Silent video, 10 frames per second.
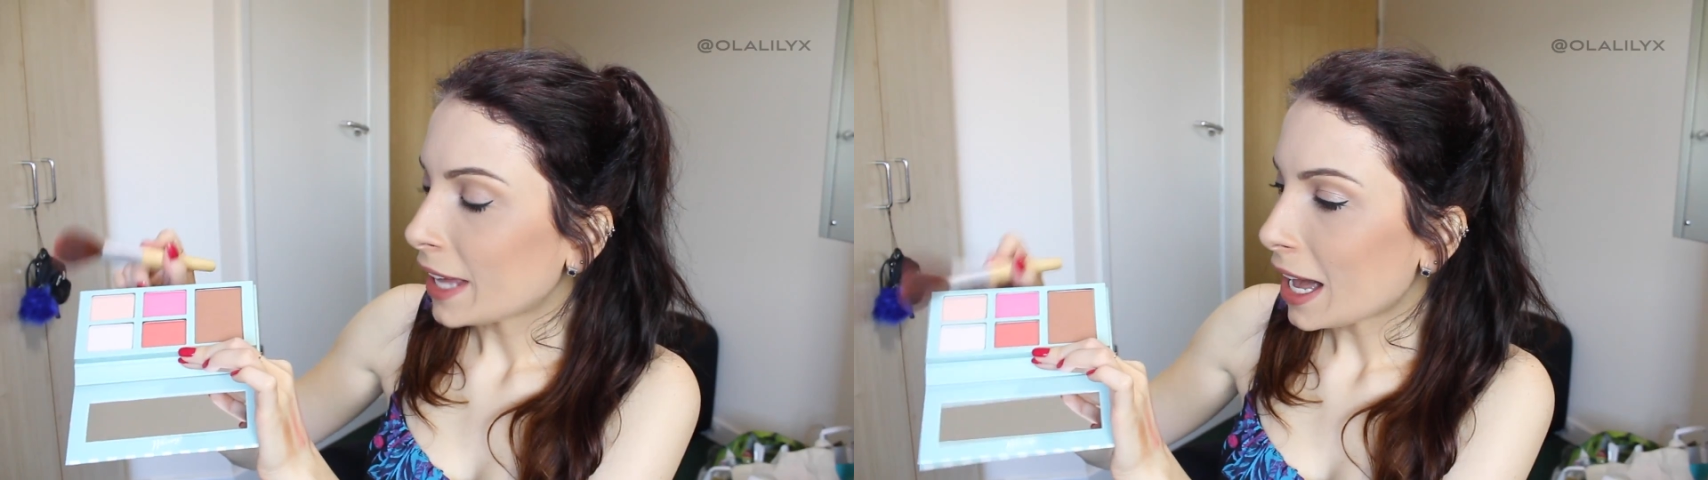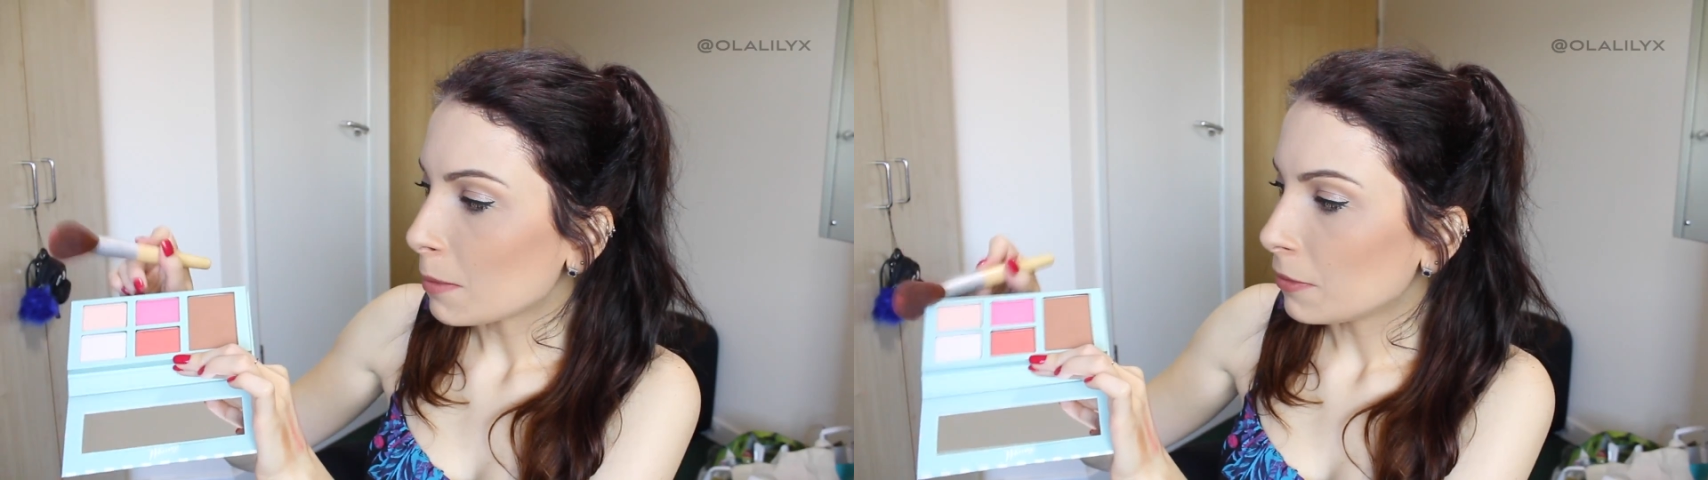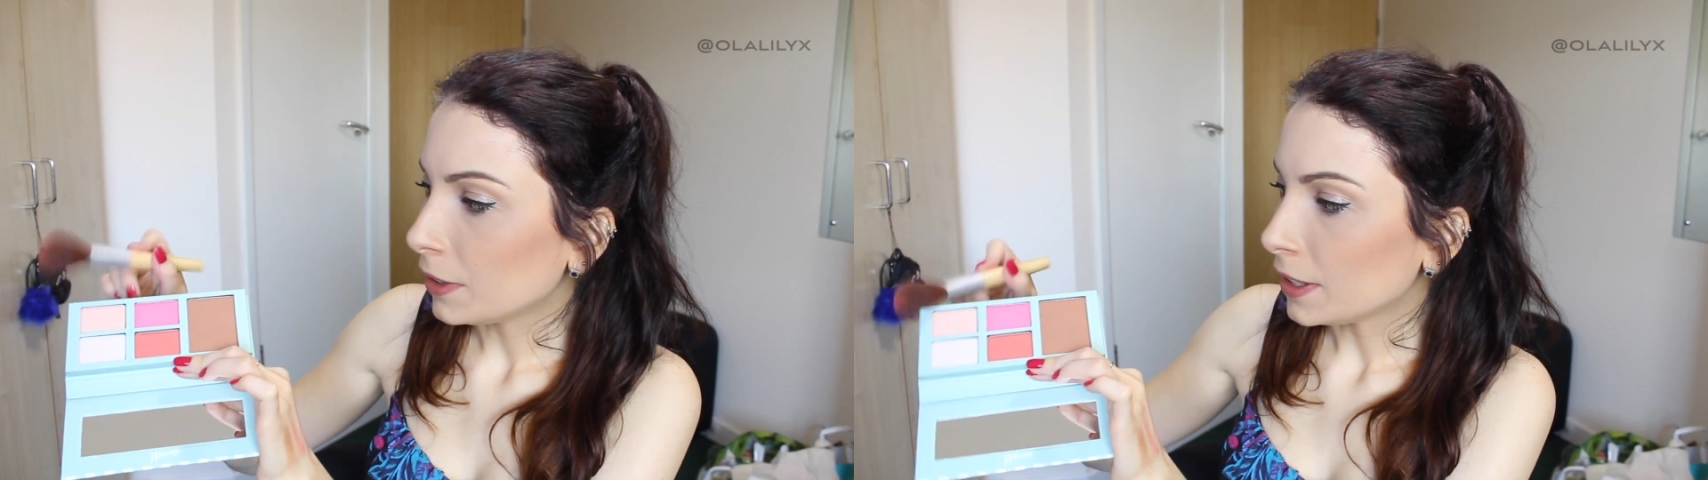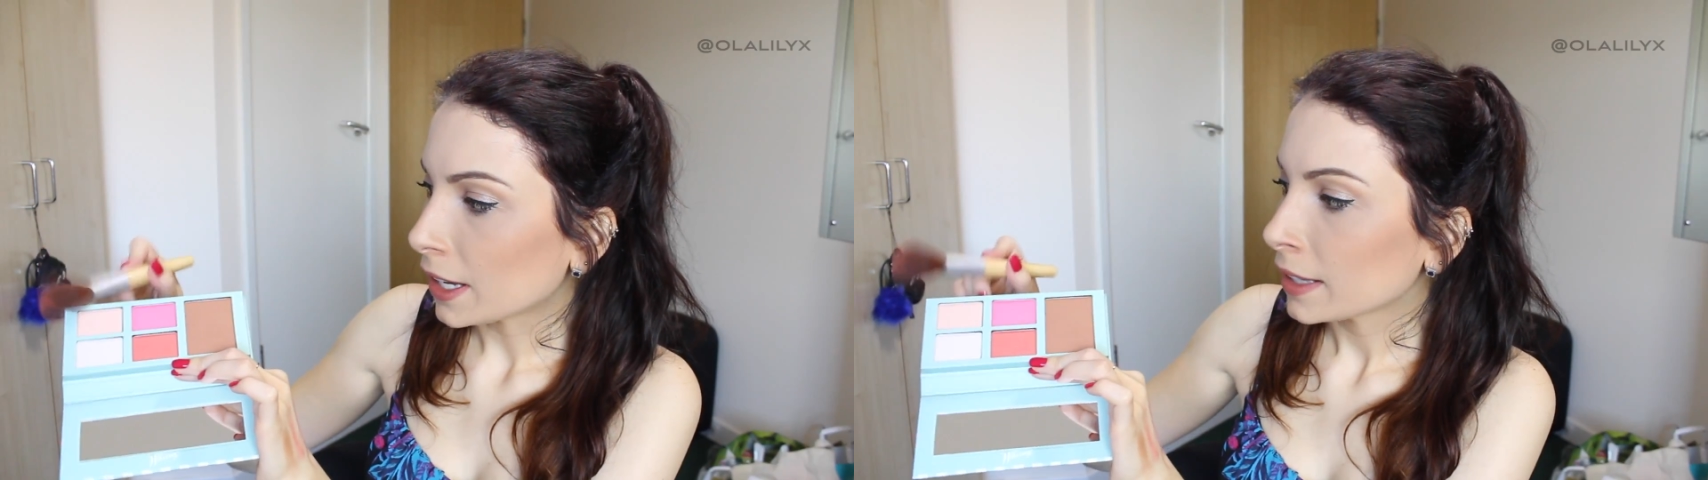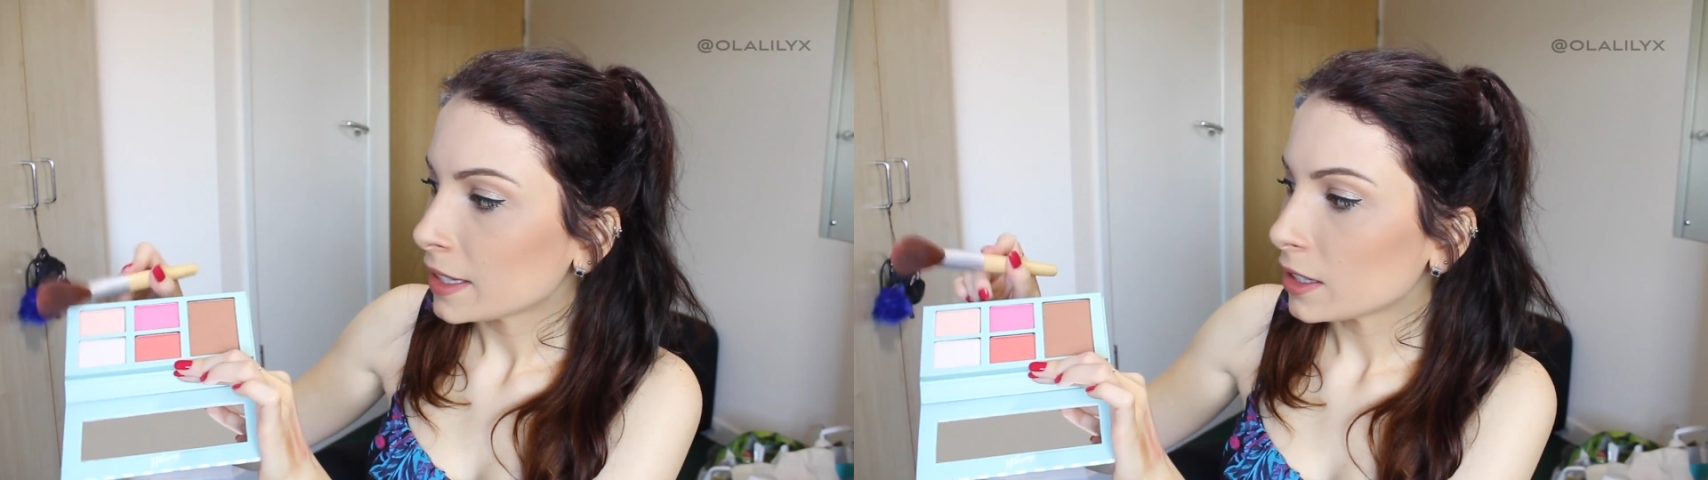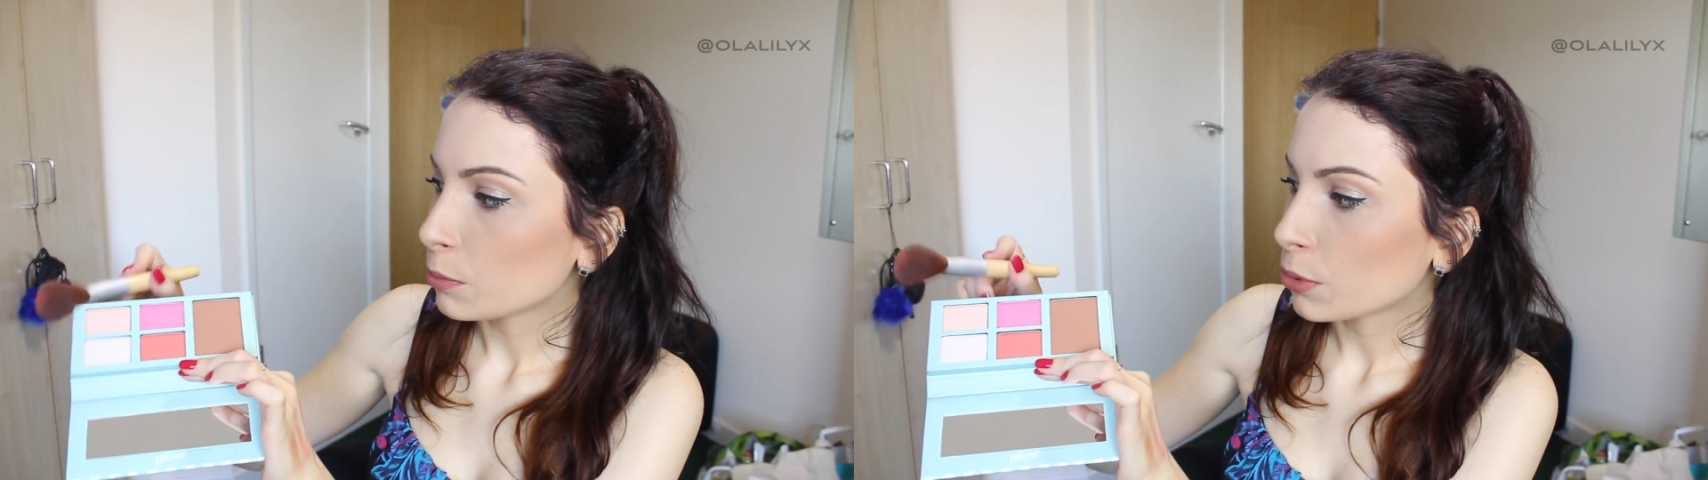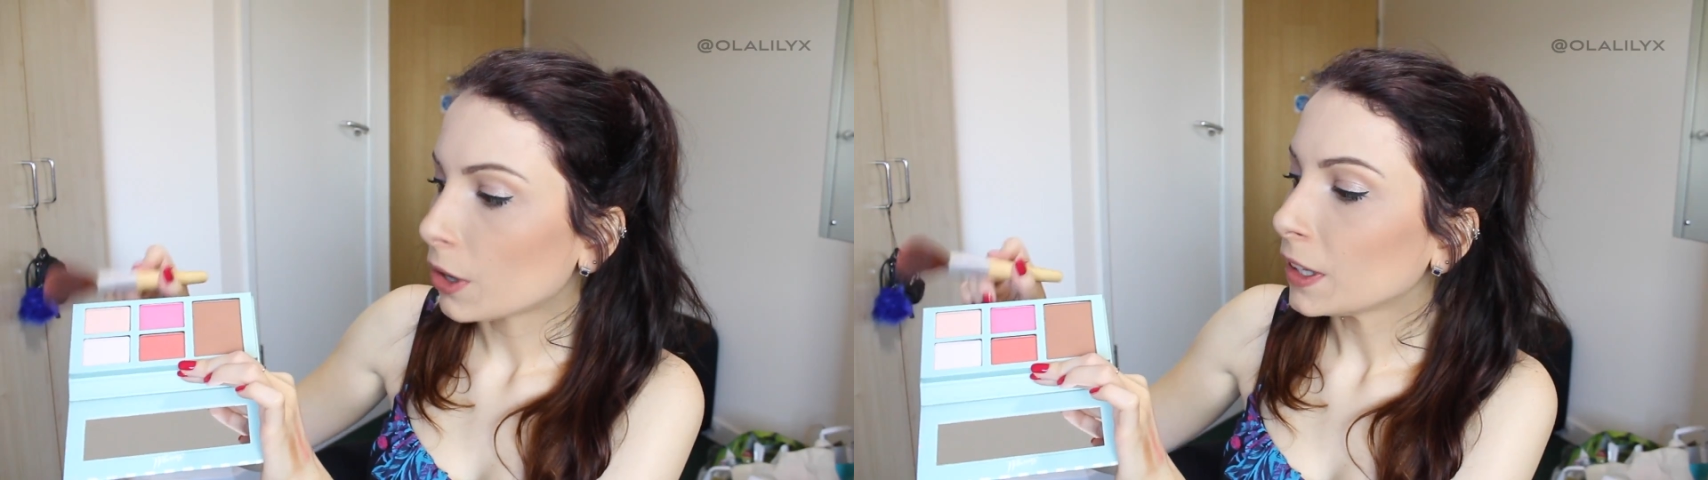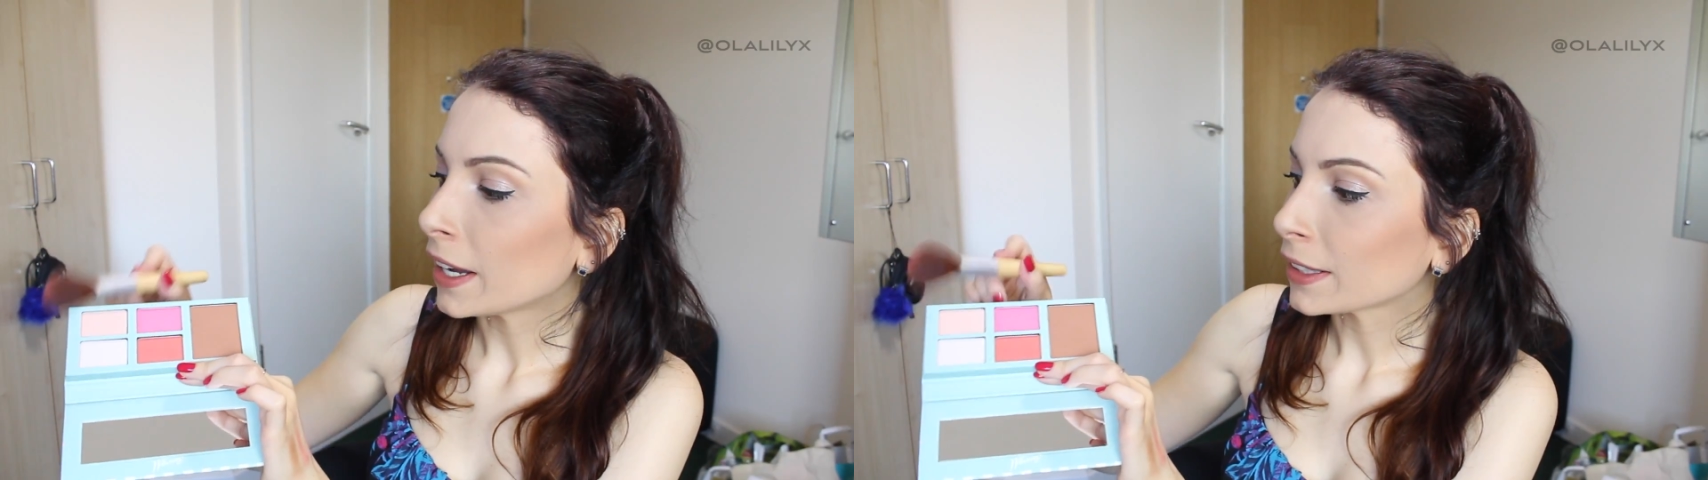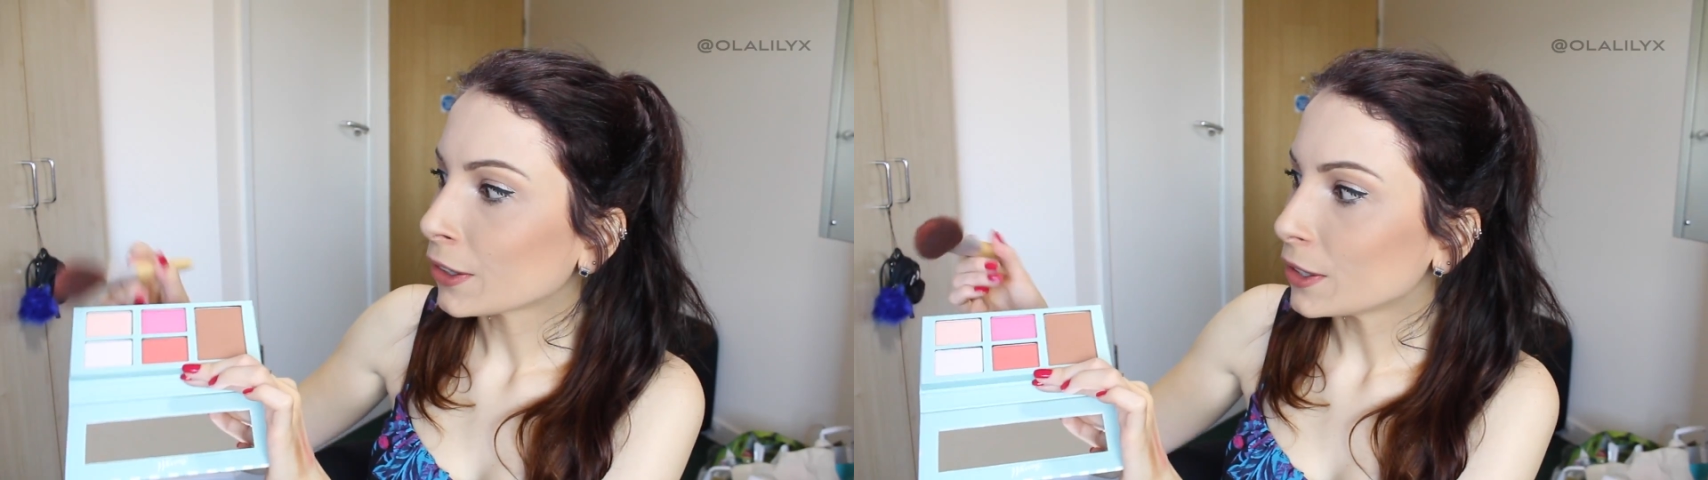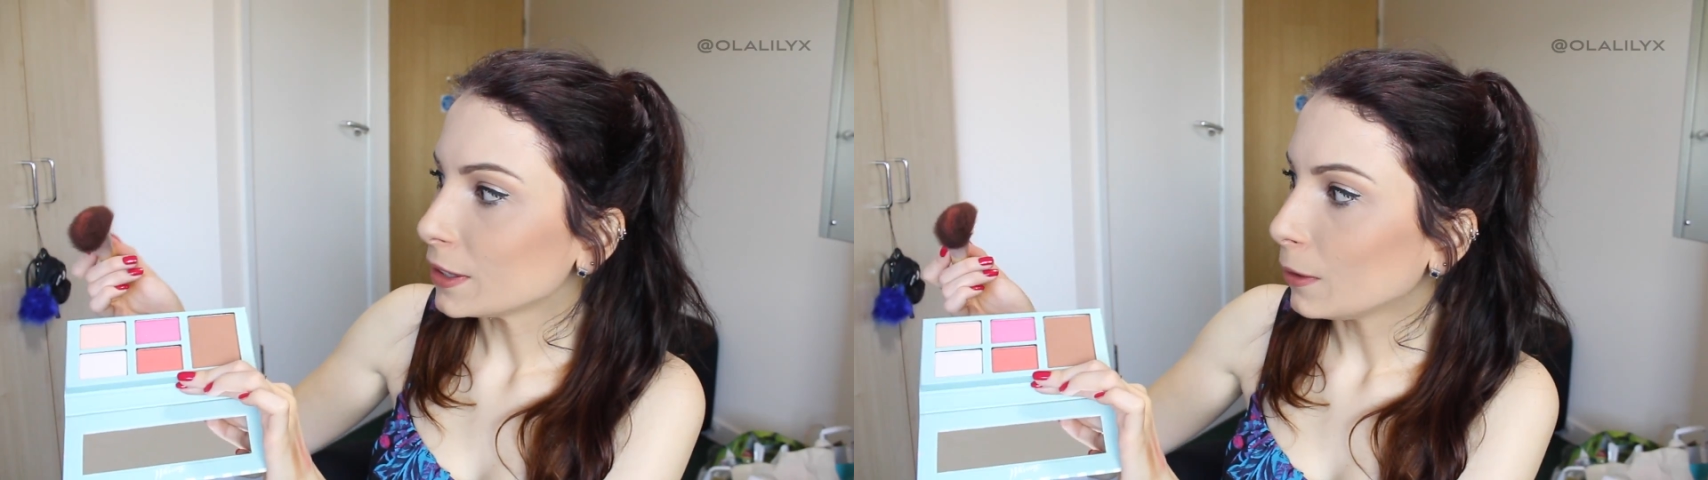tap the excess product
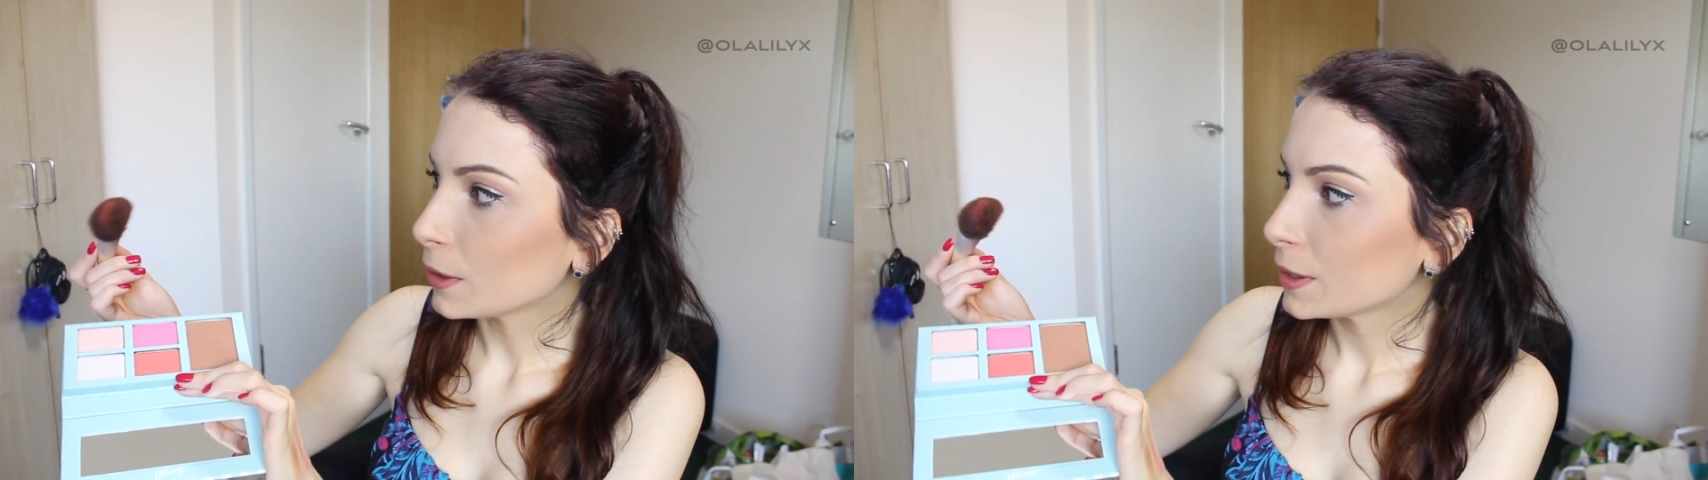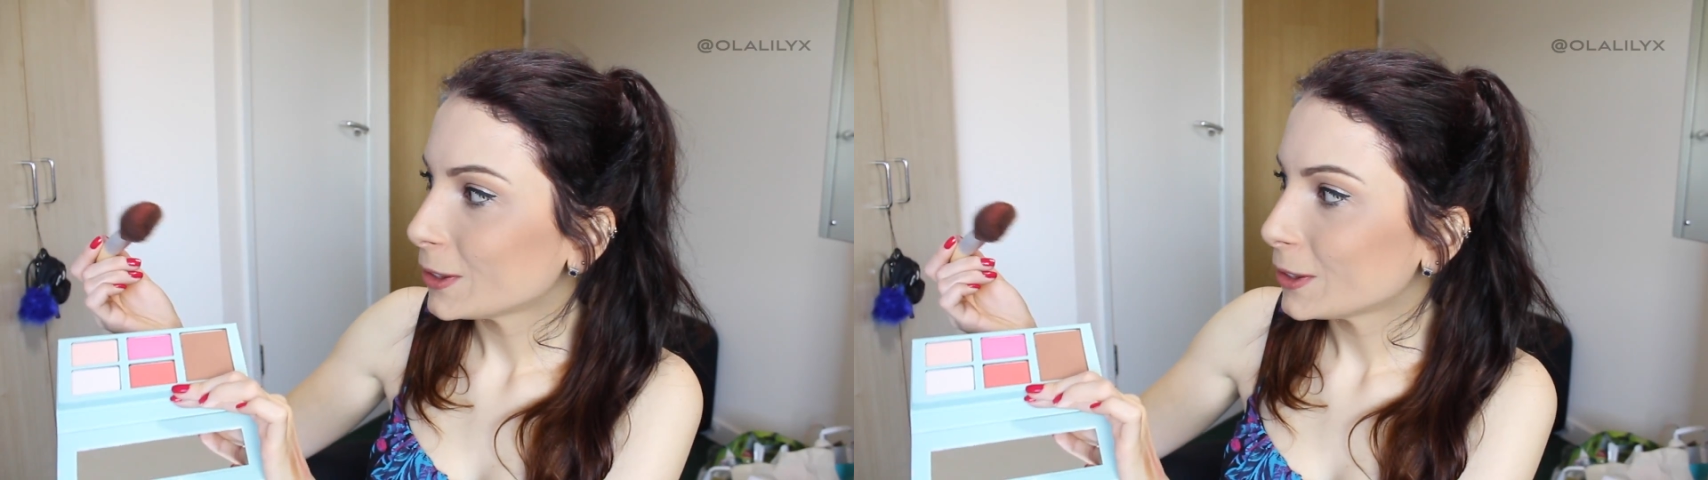because it looks